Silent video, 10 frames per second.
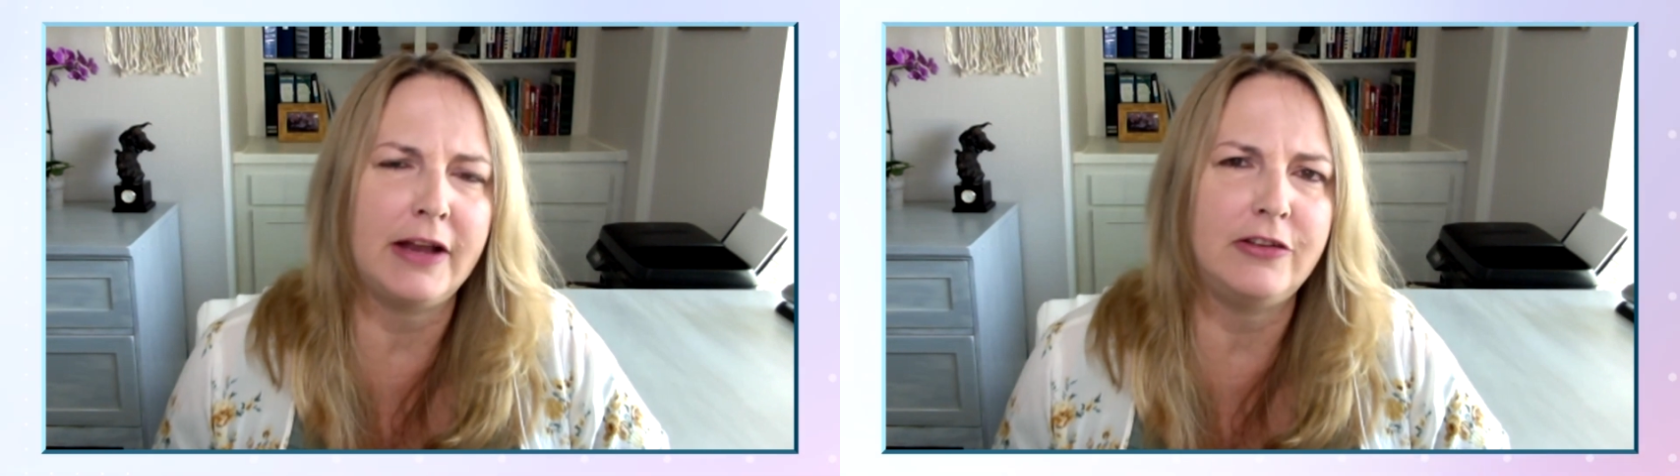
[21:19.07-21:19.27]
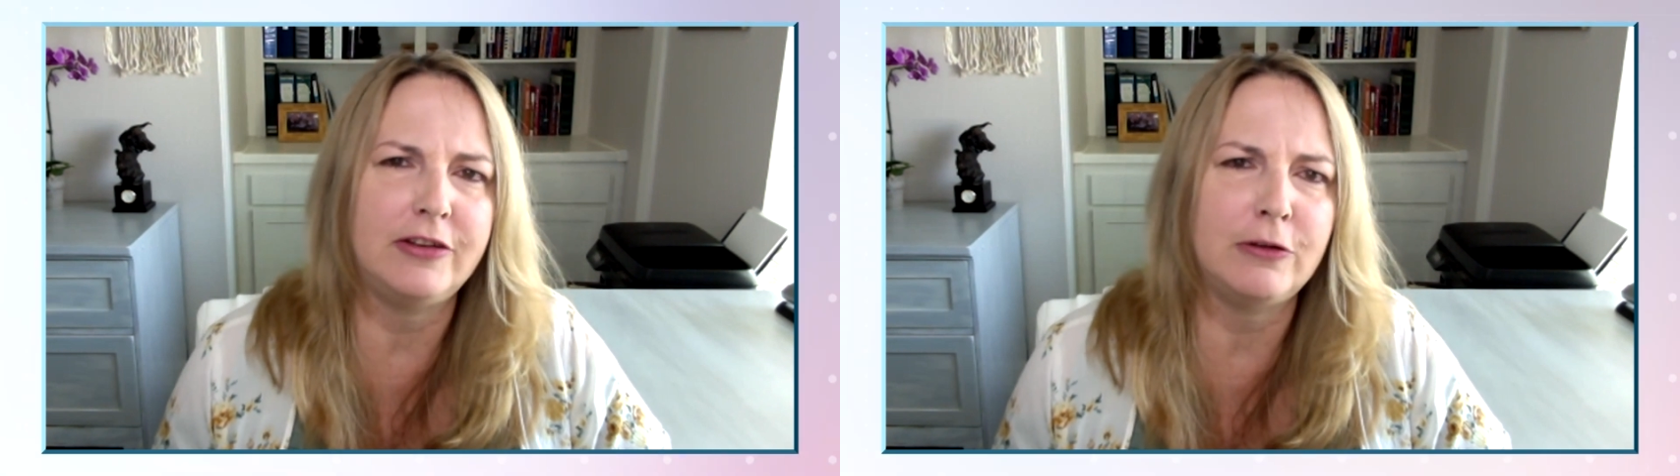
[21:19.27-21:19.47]

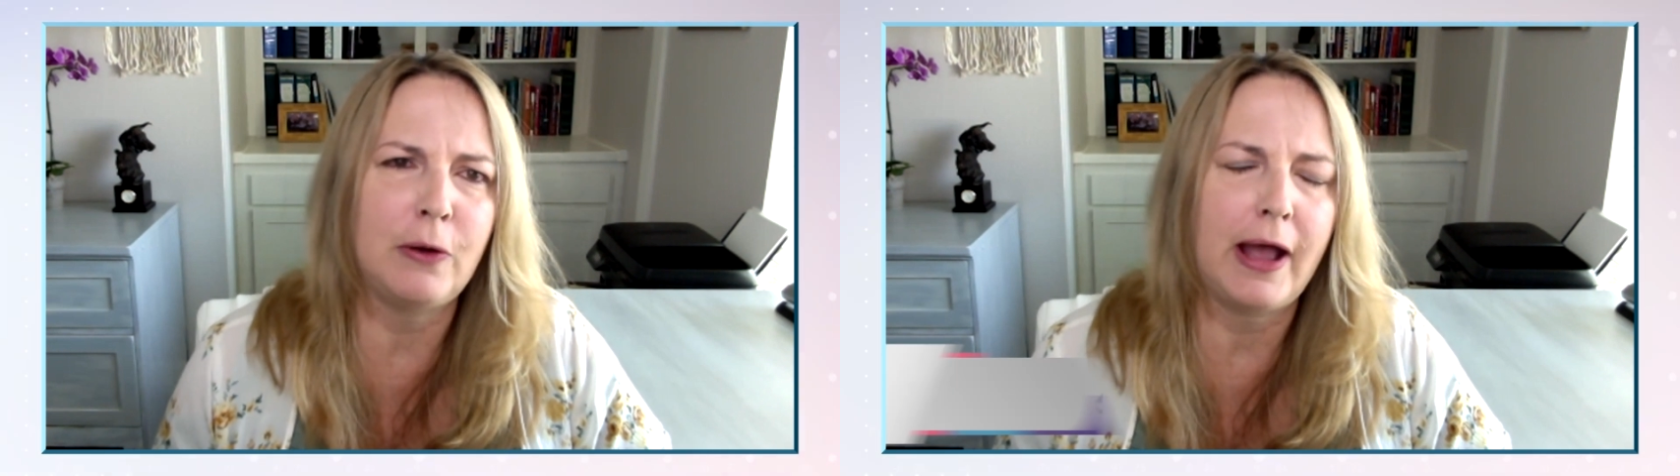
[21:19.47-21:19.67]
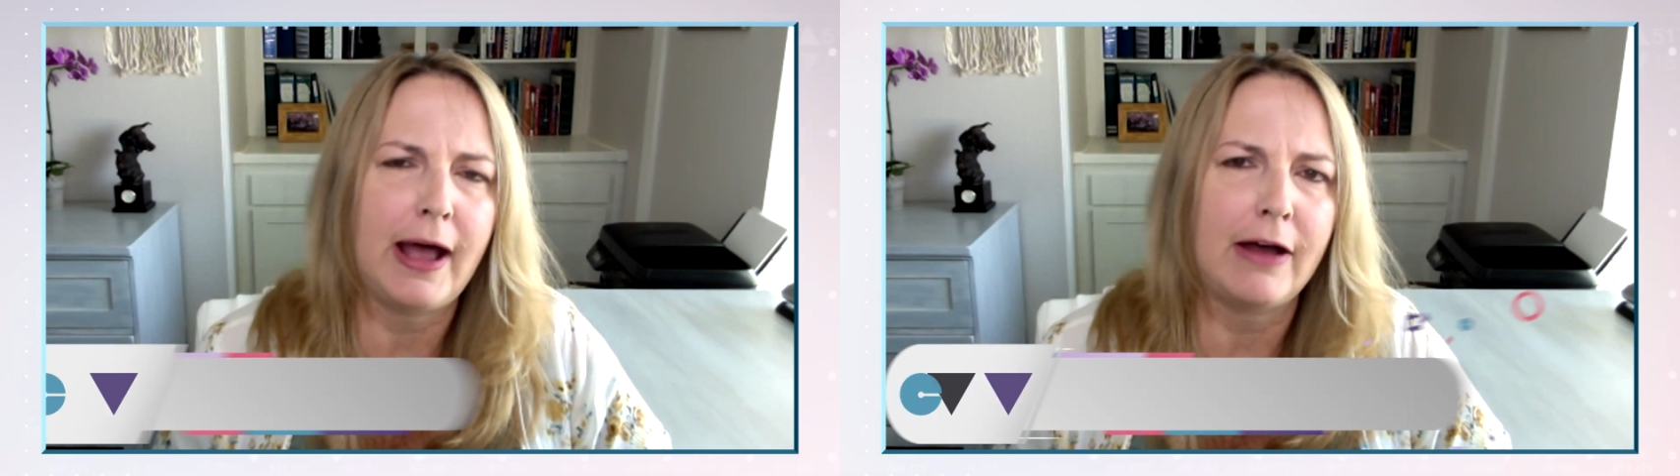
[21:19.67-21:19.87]
I
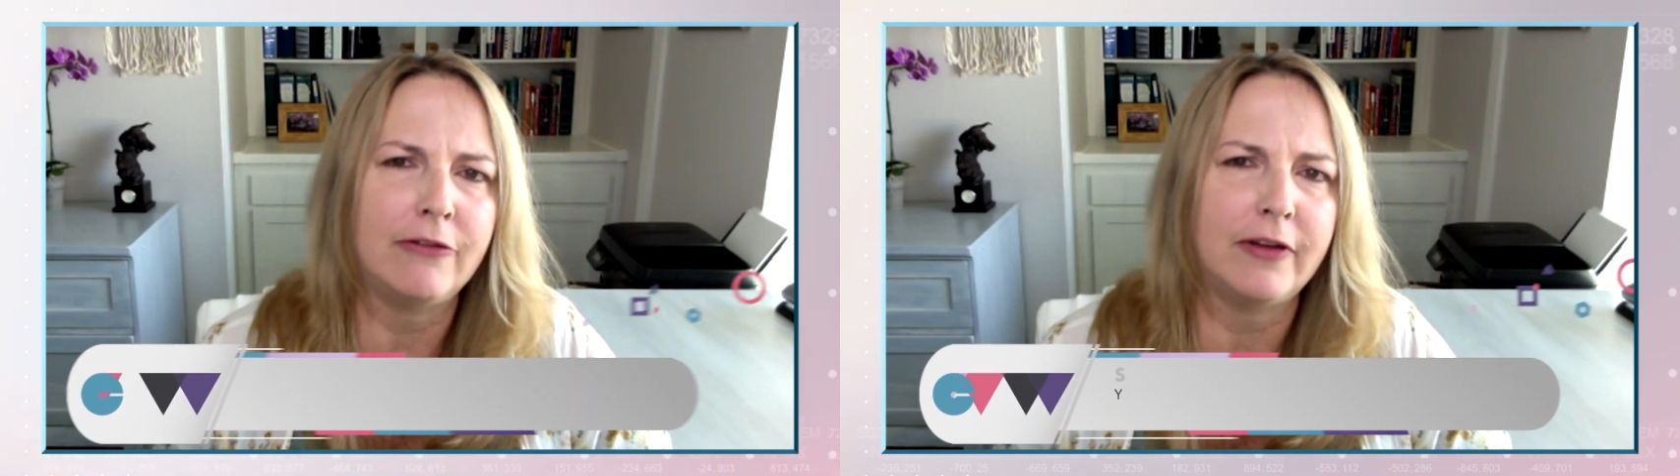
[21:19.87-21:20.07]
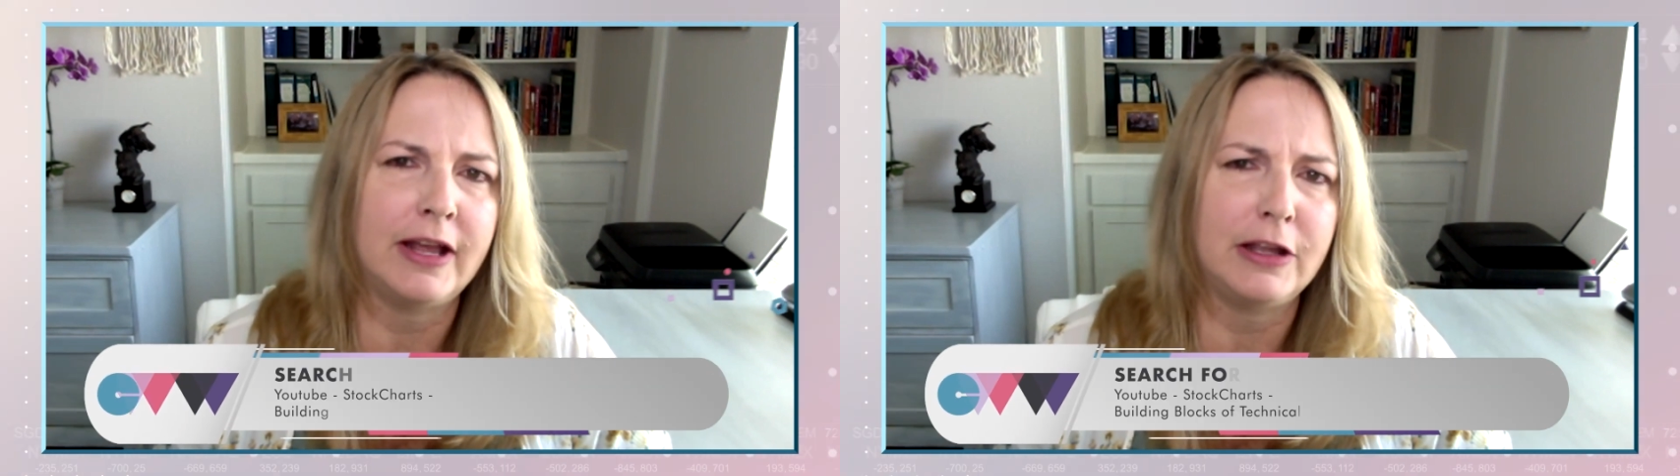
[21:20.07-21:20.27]
do
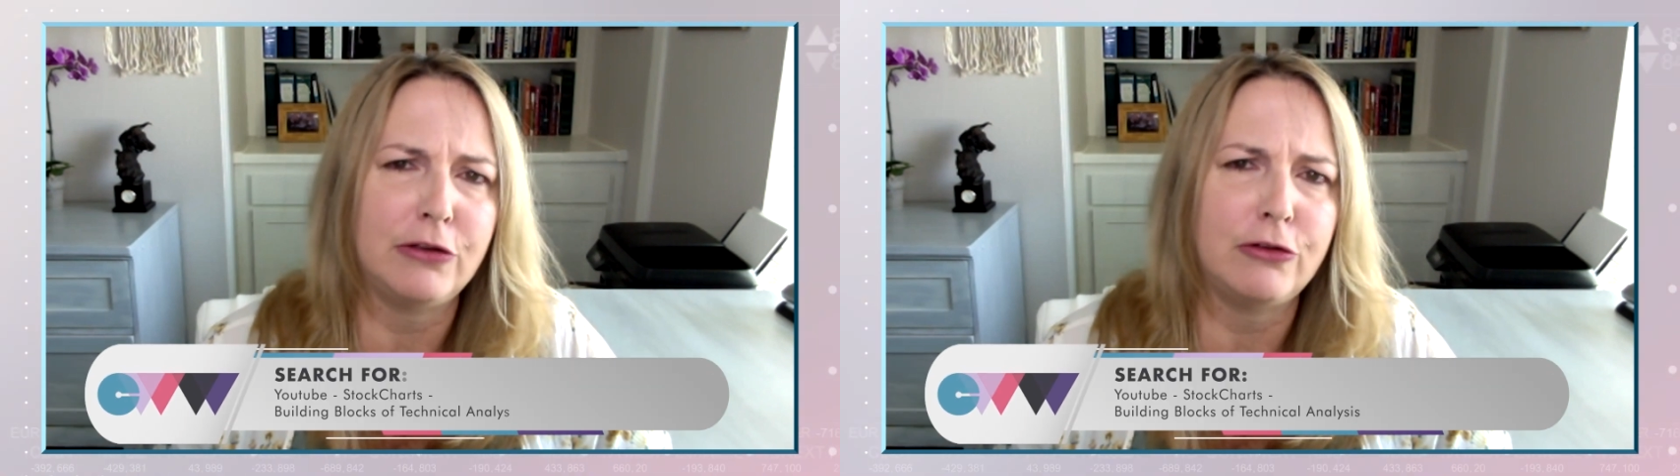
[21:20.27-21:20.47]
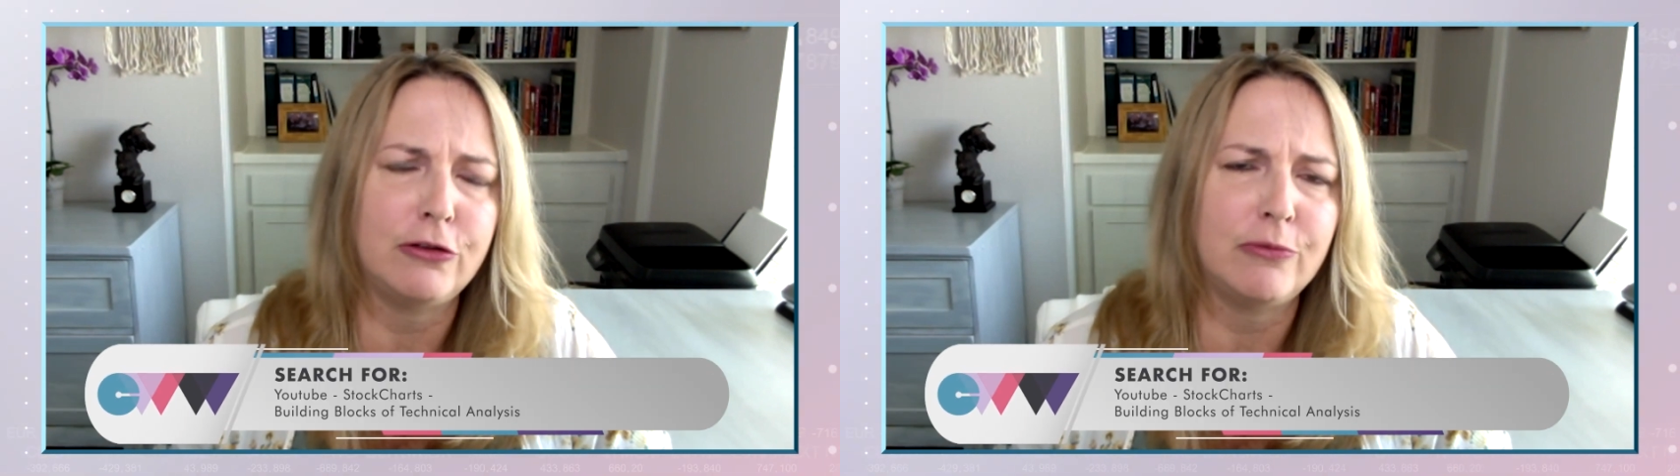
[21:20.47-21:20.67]
have a
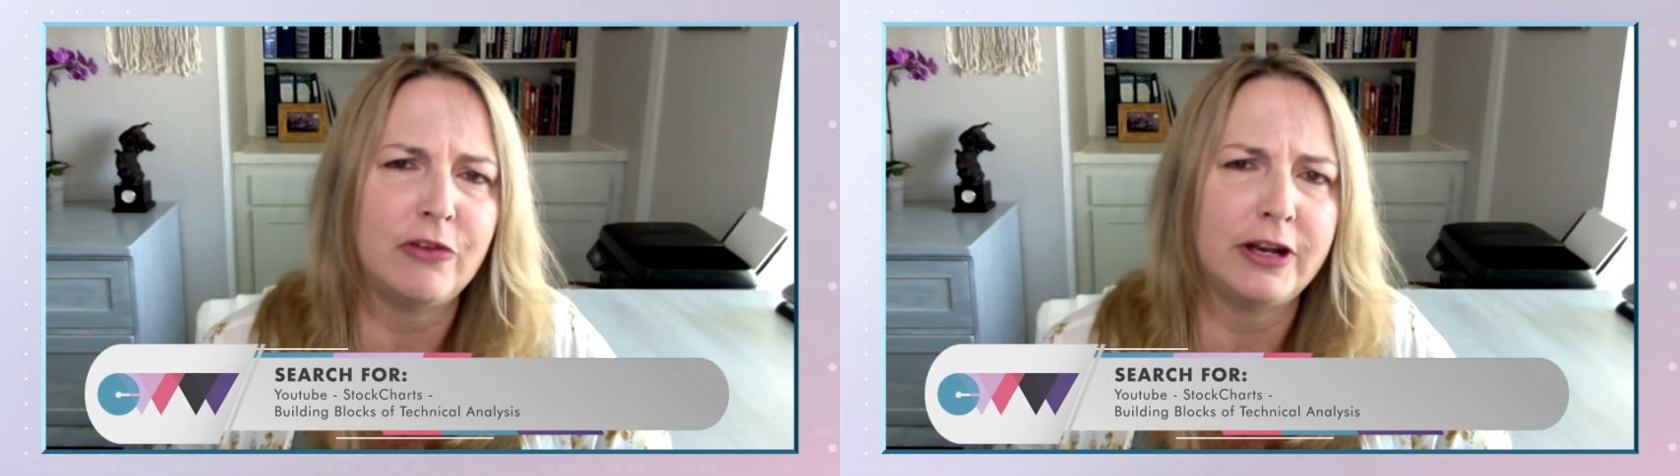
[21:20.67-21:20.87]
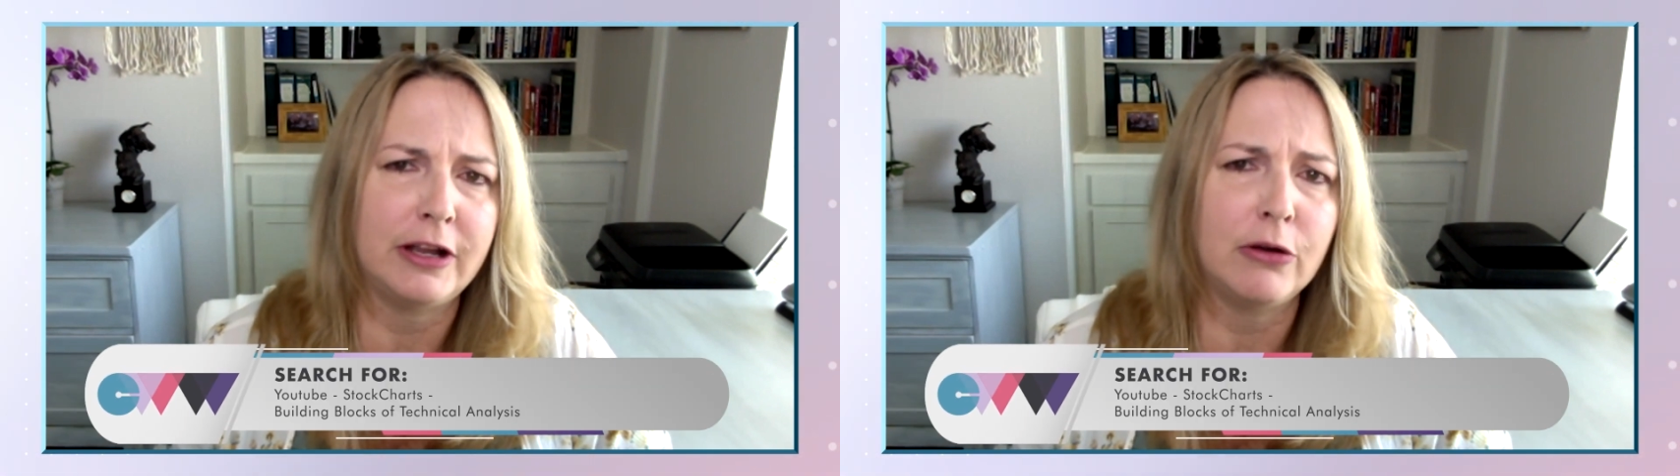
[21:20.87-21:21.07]

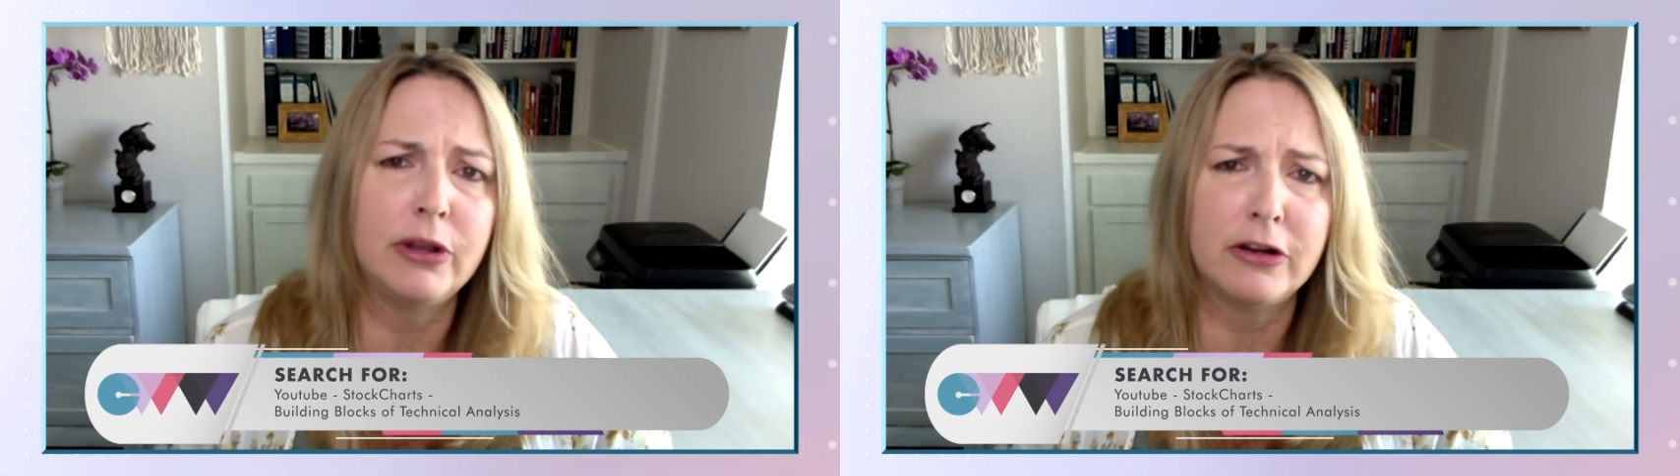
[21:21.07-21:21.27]
YouTube video,